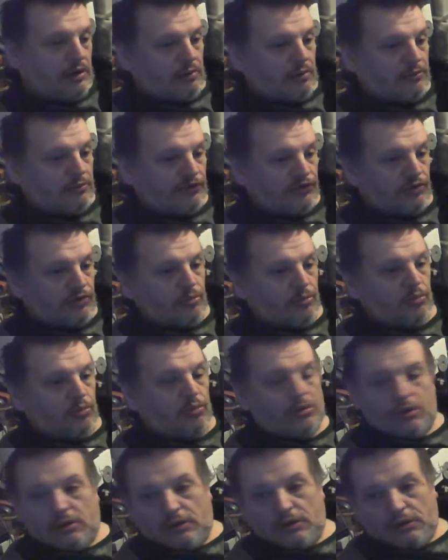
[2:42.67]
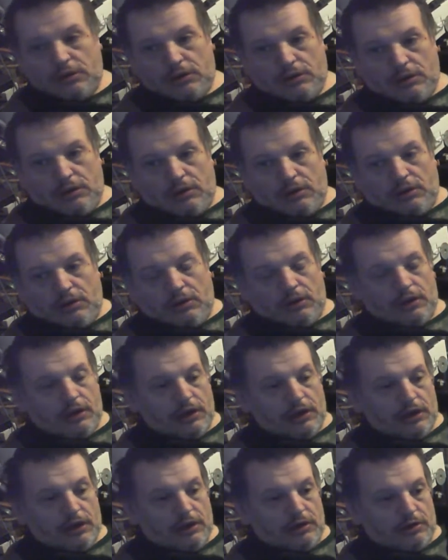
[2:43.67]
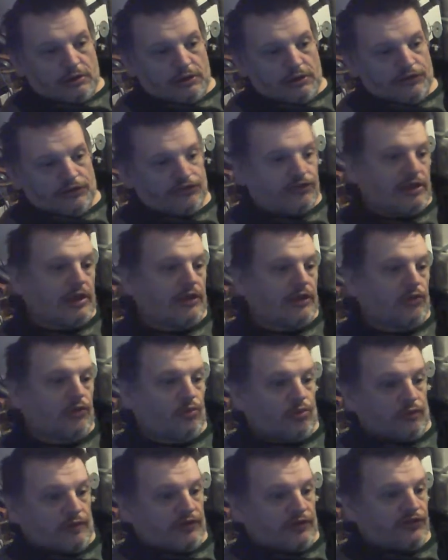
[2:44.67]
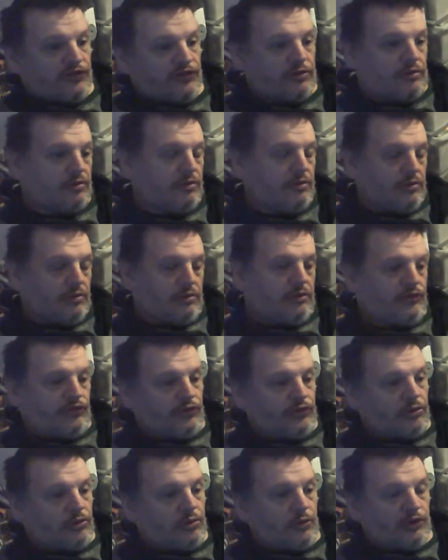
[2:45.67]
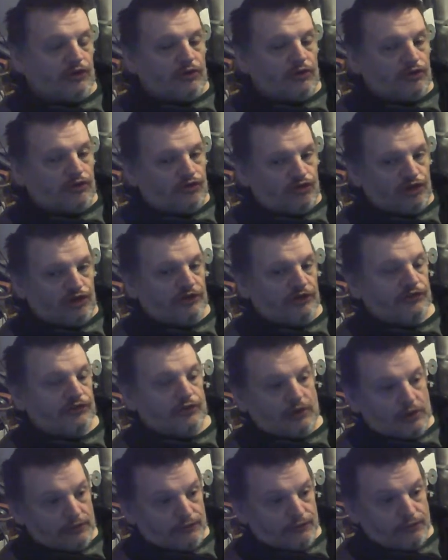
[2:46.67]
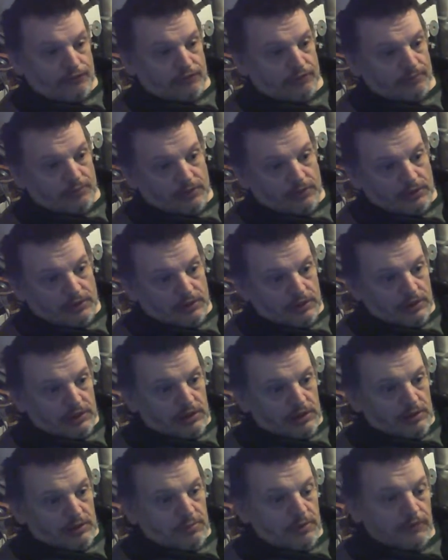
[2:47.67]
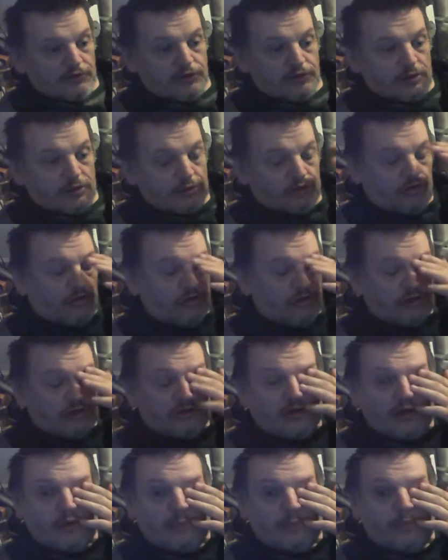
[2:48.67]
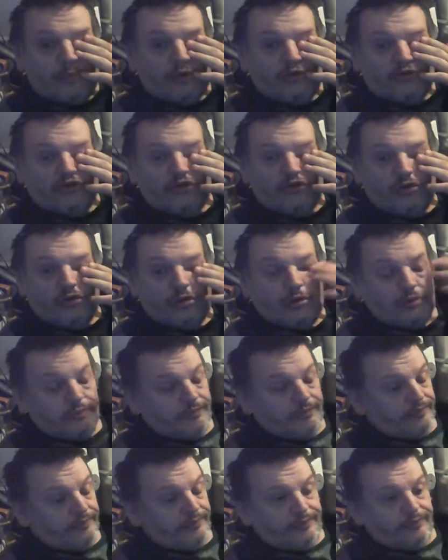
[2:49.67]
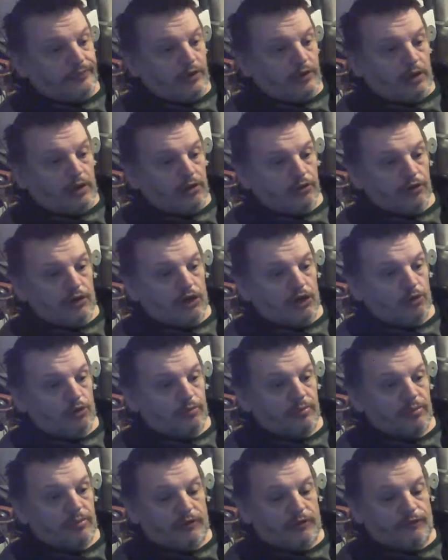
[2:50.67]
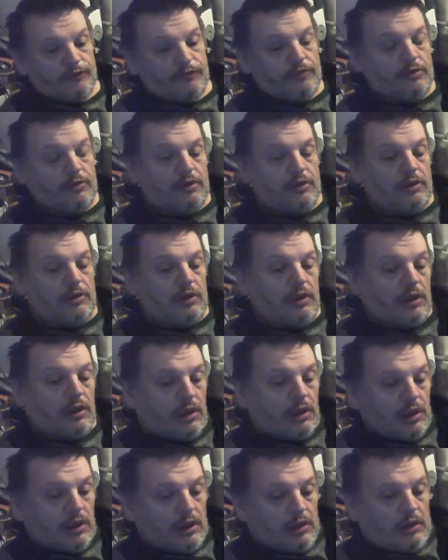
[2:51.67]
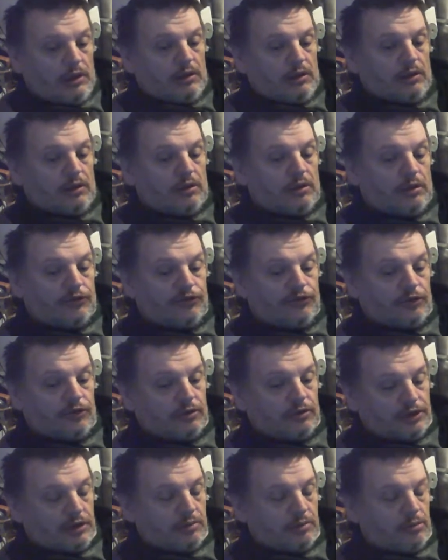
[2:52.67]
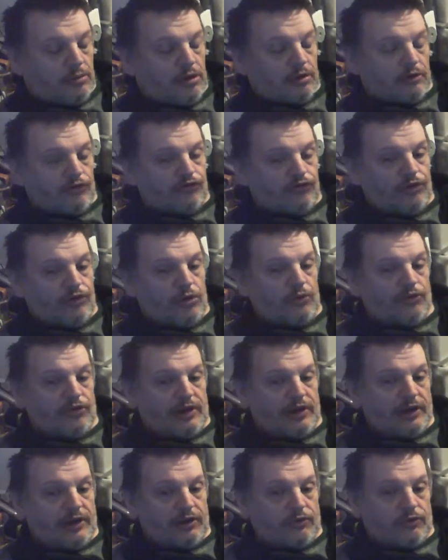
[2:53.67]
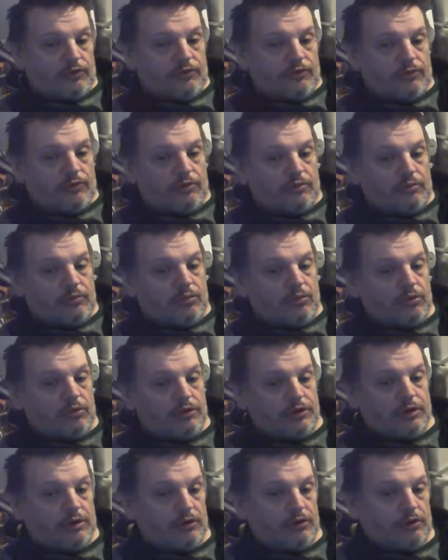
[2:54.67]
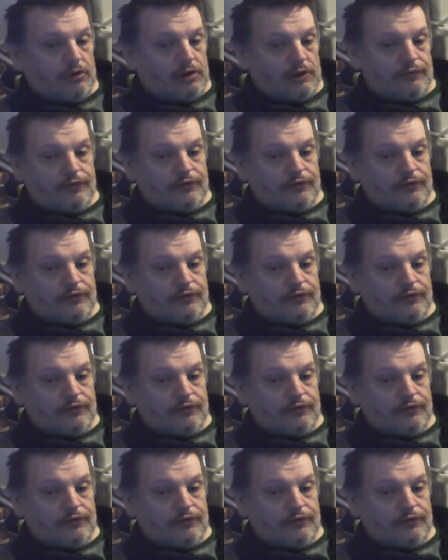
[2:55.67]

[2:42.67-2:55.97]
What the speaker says: I missed the ball, and it scattered all the rest. So I went chasing after them. Every time I tried to take a pot shot, I couldn't hold my breath. So I don't know my controls inaccurate or what, kind of